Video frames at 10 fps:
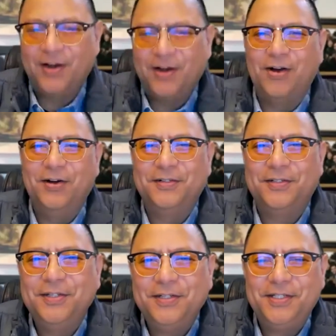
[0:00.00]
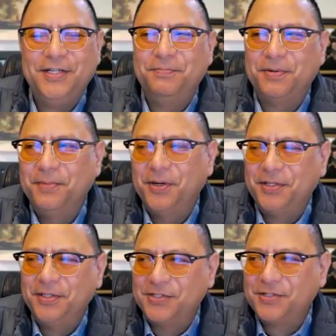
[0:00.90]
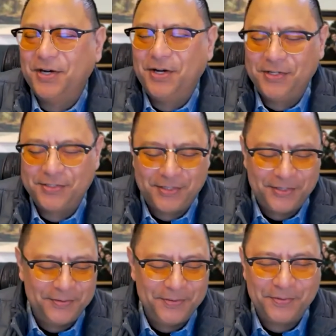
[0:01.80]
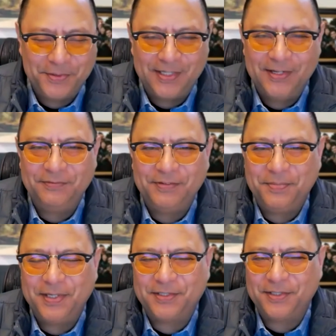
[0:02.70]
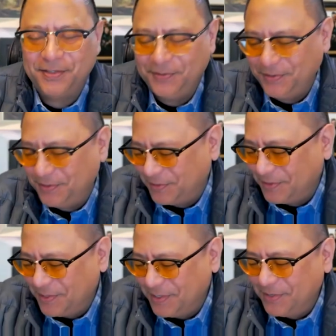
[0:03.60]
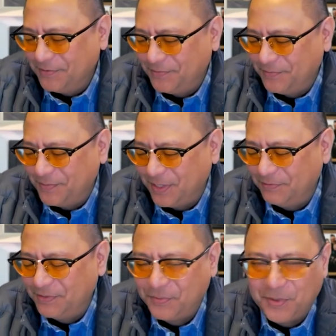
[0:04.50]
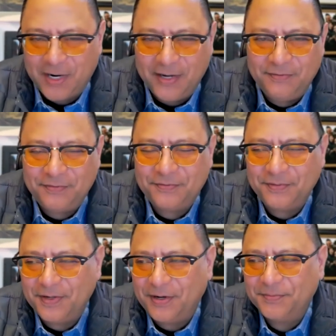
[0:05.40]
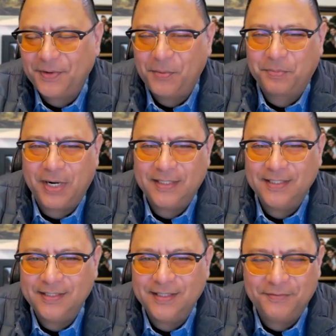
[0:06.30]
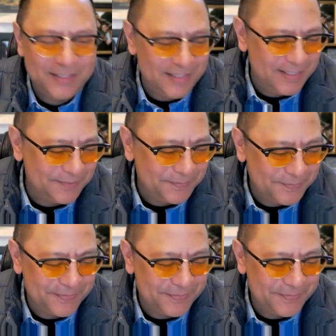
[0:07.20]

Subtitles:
our team promoting this call. So what a lovely picture. You and your lovely wife, all pregnant and everything.